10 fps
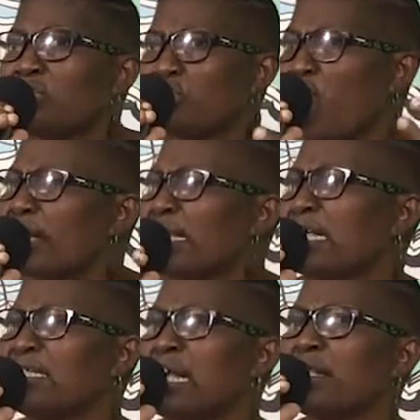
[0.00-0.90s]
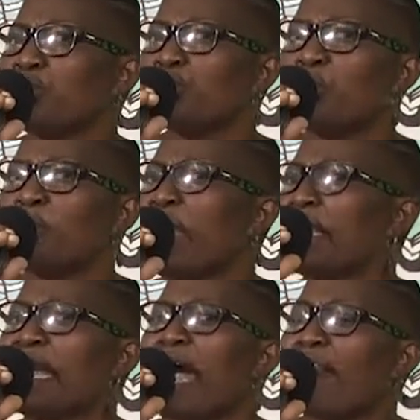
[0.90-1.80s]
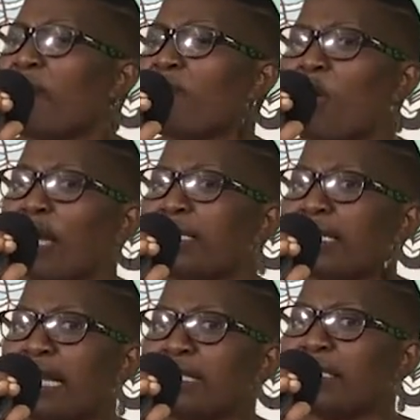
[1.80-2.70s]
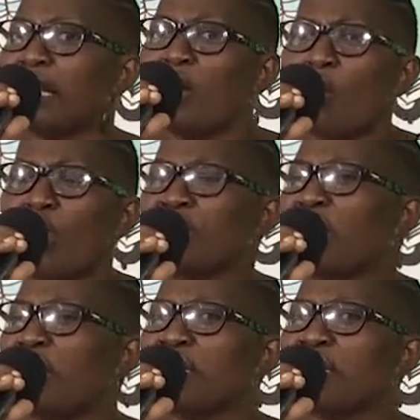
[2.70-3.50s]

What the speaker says: Don't listen to many other voices which are